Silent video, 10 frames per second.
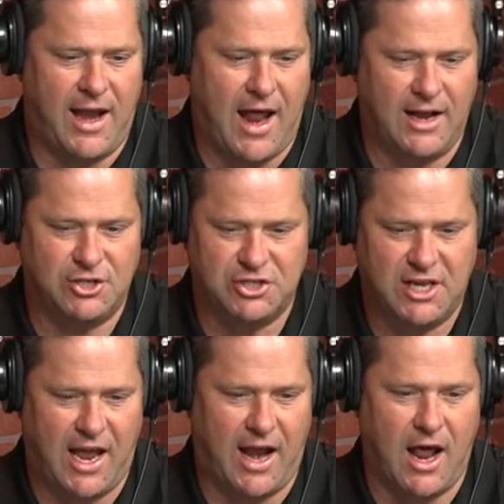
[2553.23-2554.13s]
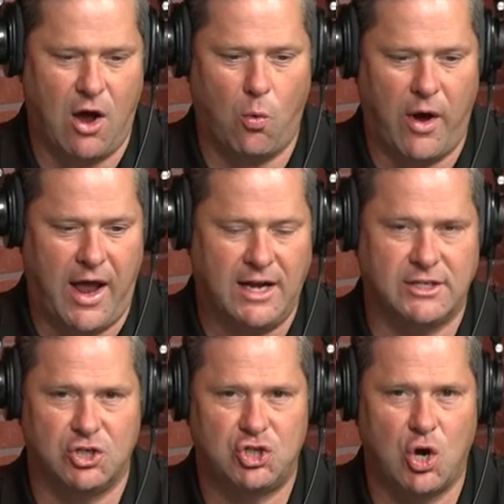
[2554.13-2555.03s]
And I just cannot wait
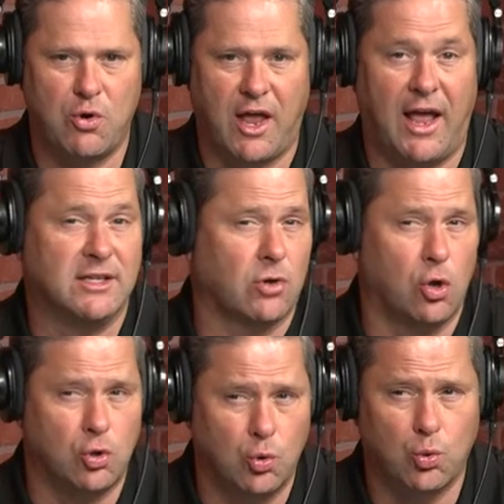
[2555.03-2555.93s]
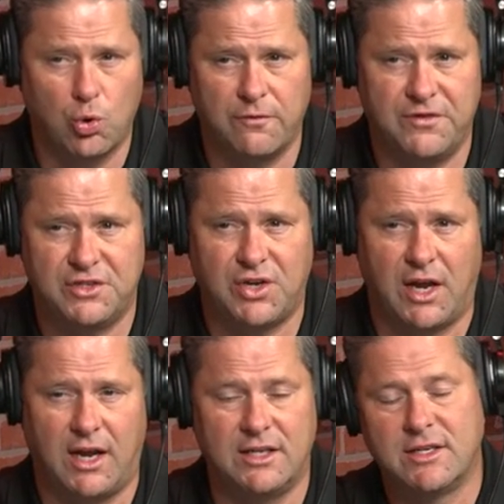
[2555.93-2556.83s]
to showcase Allure of the
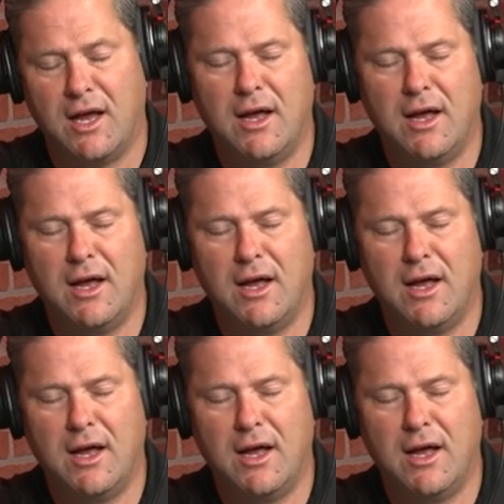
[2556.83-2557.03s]
Seas